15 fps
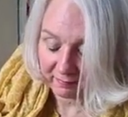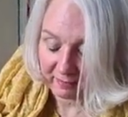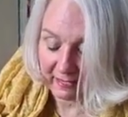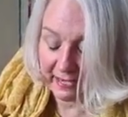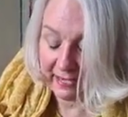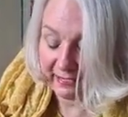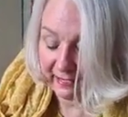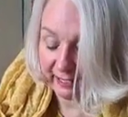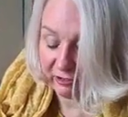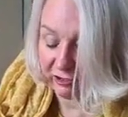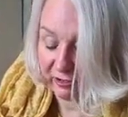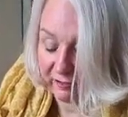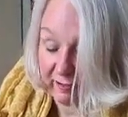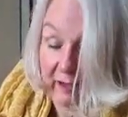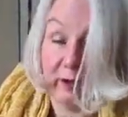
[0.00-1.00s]
You can
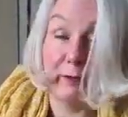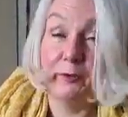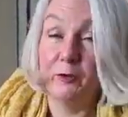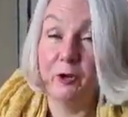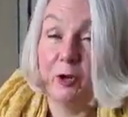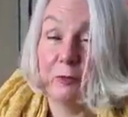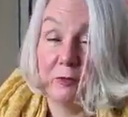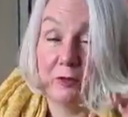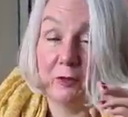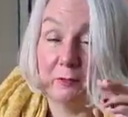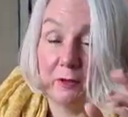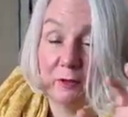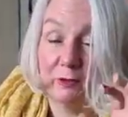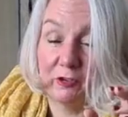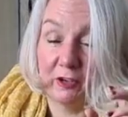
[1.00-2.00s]
actually tell when you open the
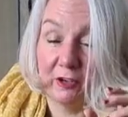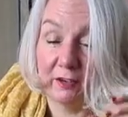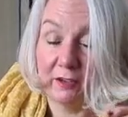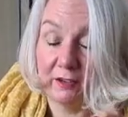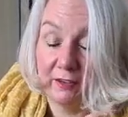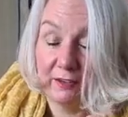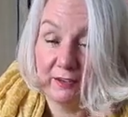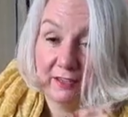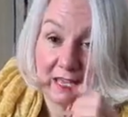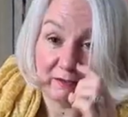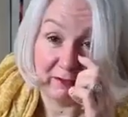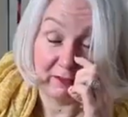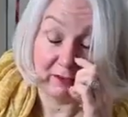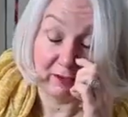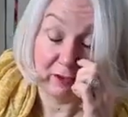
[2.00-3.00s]
milk jug if
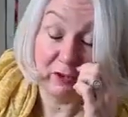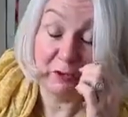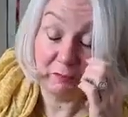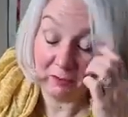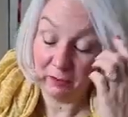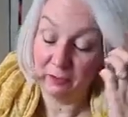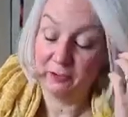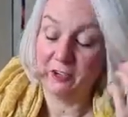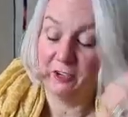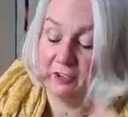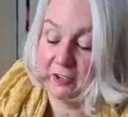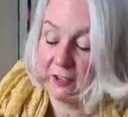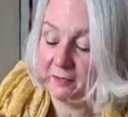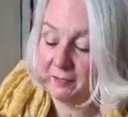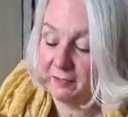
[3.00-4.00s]
it's a new milk jug